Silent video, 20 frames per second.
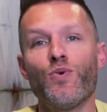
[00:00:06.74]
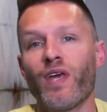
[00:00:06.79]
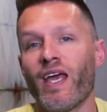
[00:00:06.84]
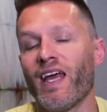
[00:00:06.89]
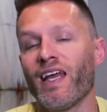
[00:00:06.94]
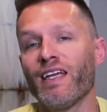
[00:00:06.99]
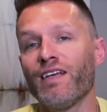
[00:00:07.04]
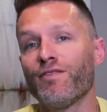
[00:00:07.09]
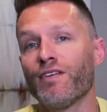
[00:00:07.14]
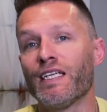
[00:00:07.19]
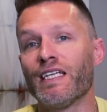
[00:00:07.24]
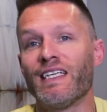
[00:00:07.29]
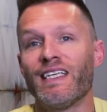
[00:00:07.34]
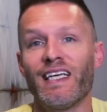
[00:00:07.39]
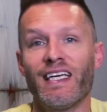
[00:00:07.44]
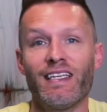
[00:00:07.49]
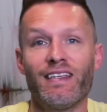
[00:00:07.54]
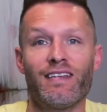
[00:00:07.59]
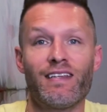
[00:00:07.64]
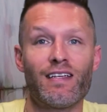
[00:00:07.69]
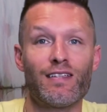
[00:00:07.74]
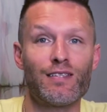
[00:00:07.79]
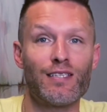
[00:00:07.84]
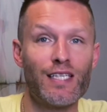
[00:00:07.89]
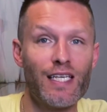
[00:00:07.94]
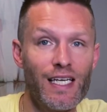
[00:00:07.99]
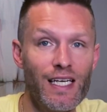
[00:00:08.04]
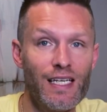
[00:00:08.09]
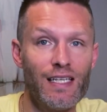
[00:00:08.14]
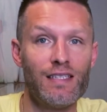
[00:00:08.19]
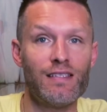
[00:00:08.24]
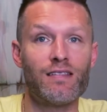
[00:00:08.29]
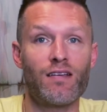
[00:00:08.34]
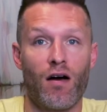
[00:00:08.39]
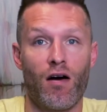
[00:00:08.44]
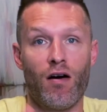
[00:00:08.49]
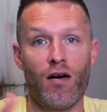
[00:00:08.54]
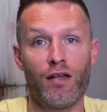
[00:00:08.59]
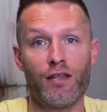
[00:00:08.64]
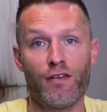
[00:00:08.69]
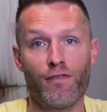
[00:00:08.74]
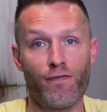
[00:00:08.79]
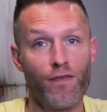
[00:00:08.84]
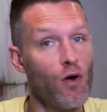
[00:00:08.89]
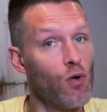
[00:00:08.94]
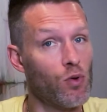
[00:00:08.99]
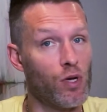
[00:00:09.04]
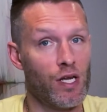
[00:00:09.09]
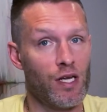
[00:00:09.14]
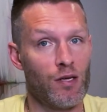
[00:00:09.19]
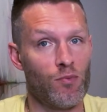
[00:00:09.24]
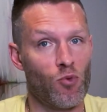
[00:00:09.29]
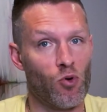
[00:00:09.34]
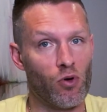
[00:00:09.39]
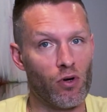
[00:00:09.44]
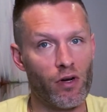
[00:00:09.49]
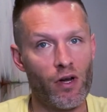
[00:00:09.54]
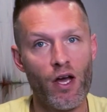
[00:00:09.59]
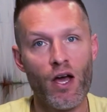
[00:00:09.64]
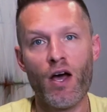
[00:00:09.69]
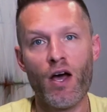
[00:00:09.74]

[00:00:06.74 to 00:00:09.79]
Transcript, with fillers: can't even get the leads on the phone anymore?